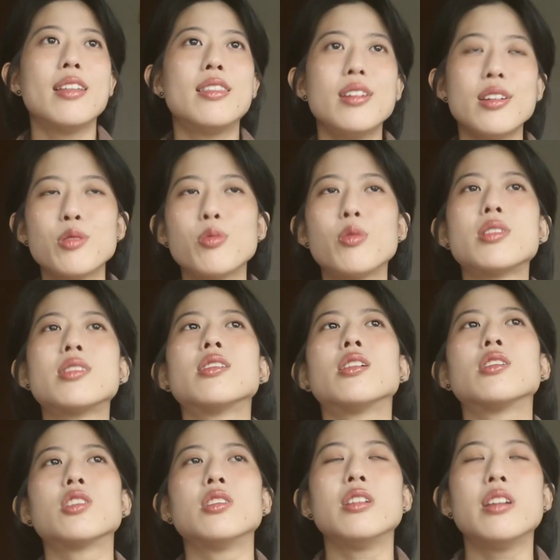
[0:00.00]
This was
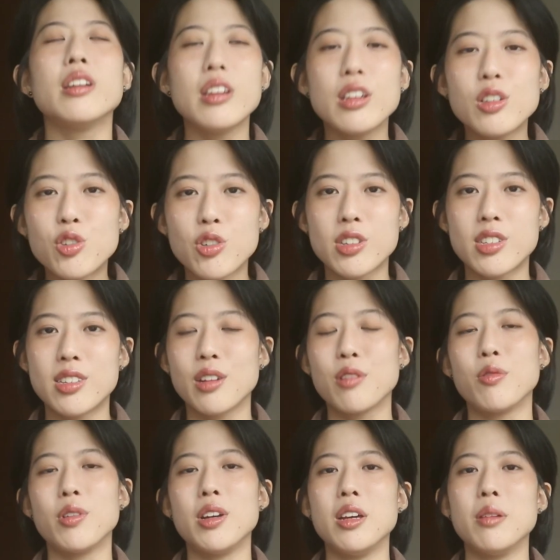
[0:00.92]
such an
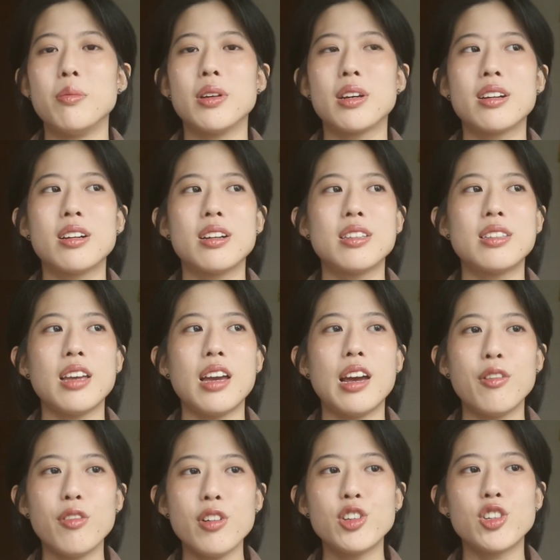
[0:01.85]
interesting read because
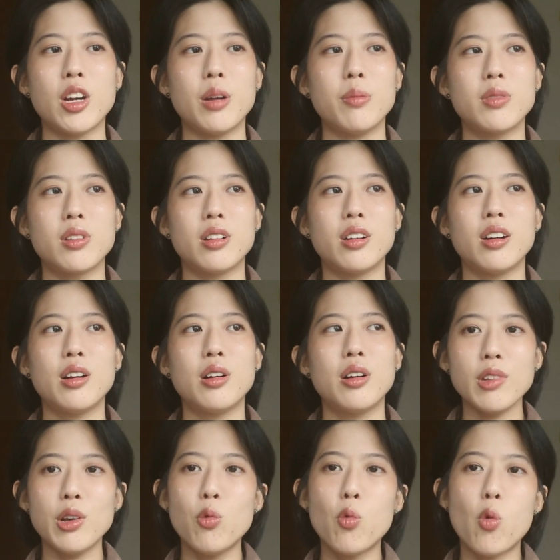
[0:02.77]
every
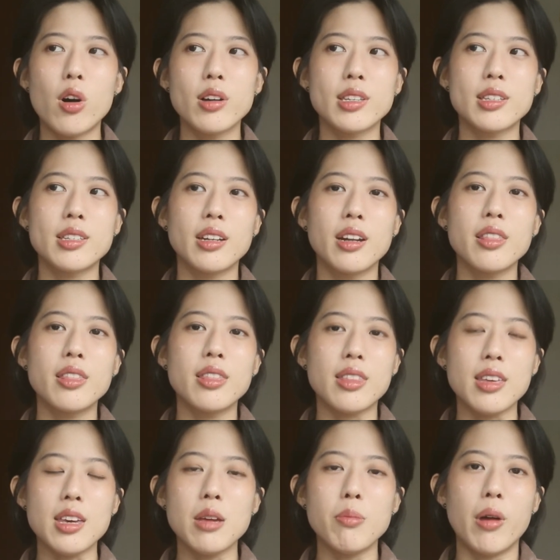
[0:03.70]
chapter was a certain
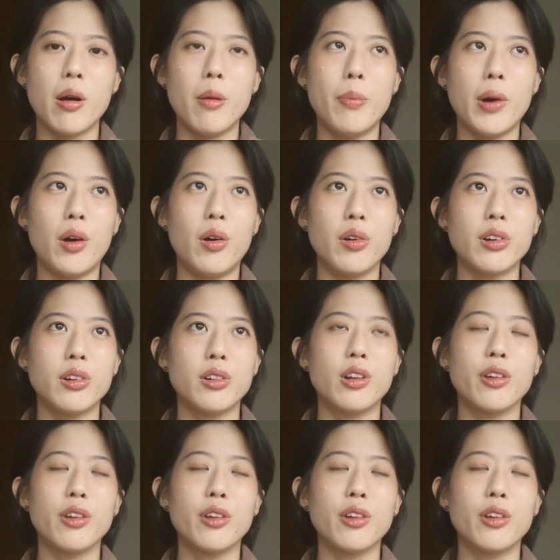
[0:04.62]
theme about